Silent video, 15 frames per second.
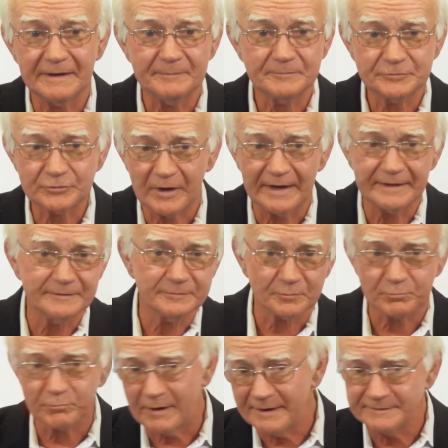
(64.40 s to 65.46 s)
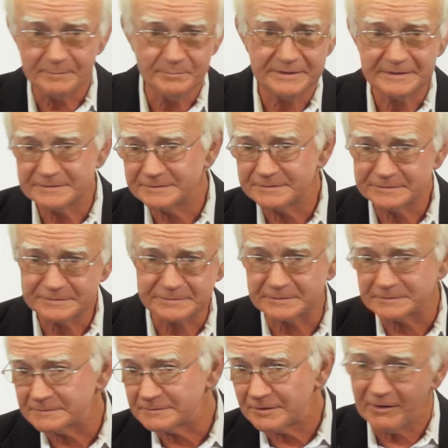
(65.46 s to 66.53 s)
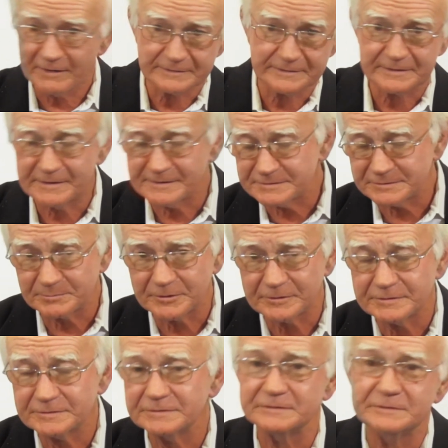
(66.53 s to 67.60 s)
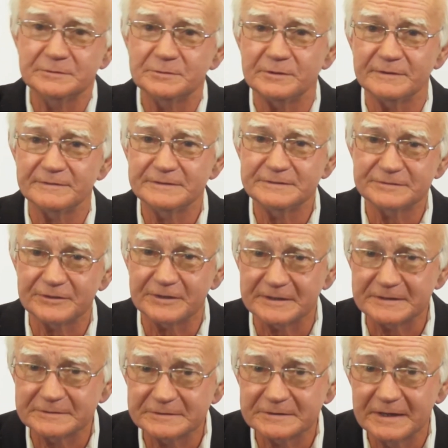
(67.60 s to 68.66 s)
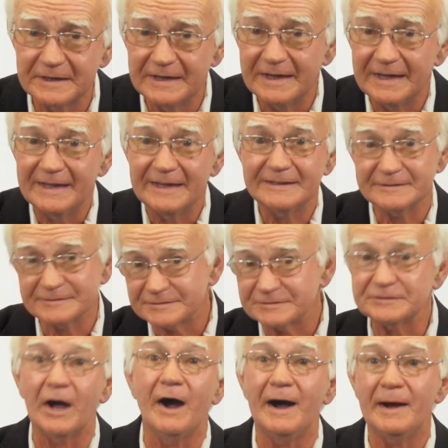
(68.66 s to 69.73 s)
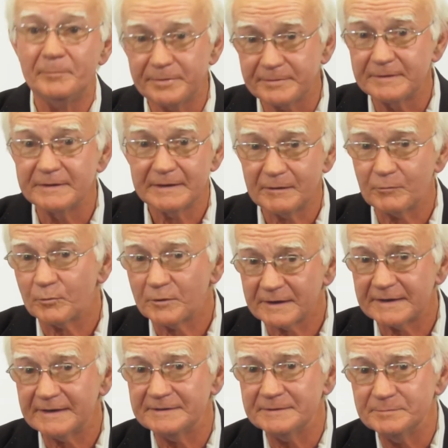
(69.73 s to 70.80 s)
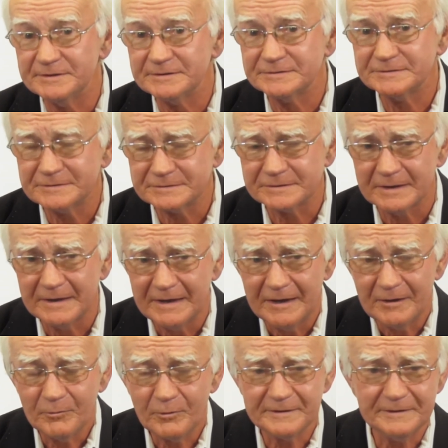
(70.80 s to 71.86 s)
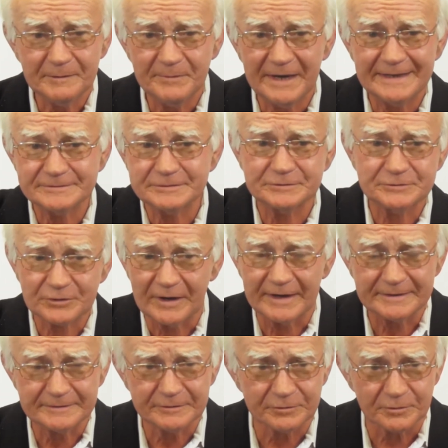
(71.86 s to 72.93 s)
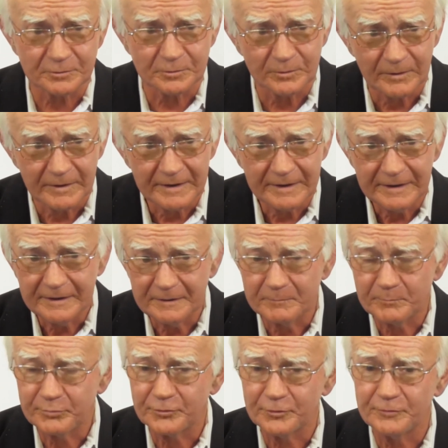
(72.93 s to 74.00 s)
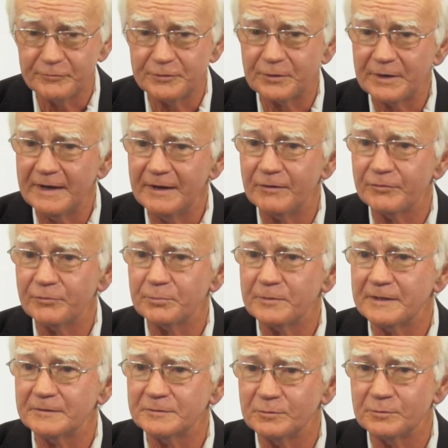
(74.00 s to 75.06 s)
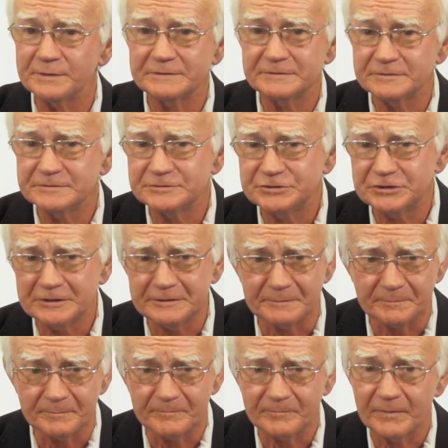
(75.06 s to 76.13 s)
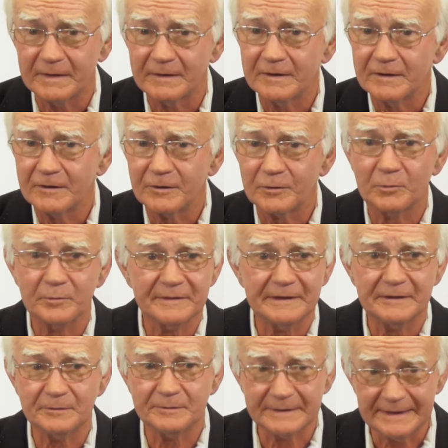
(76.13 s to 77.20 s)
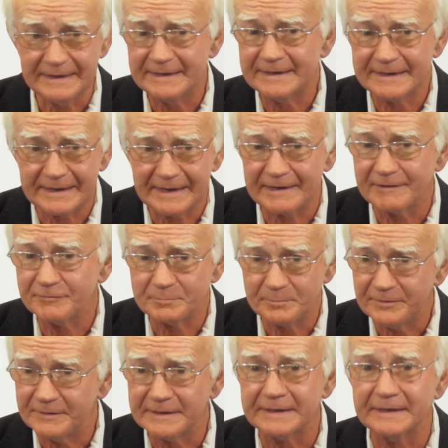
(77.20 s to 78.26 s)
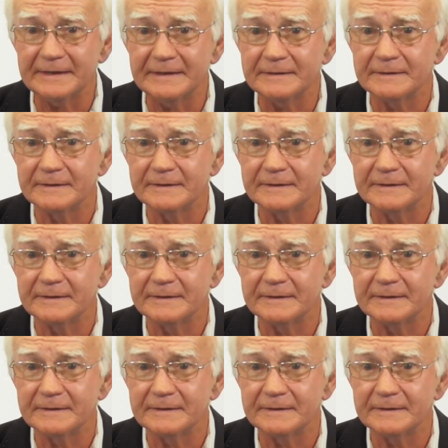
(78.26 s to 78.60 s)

I'm trying to run the business and talk to customers and do all these things and to stop and work on the business? Well, you imagine trying to improve your health without going to the gym or without any kind of a plan.